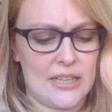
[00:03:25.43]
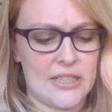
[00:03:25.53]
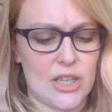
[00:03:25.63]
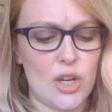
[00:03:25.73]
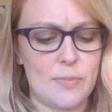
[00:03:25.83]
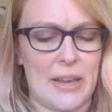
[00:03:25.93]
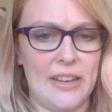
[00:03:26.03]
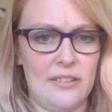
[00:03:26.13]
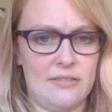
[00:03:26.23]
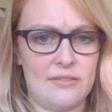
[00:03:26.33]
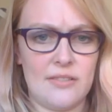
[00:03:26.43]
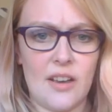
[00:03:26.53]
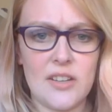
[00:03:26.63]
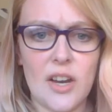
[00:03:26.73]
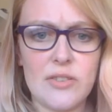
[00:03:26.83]
"Excuse me,
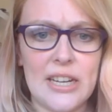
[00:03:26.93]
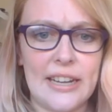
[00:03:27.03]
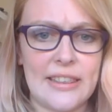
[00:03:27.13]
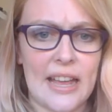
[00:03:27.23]
aren't you going to clean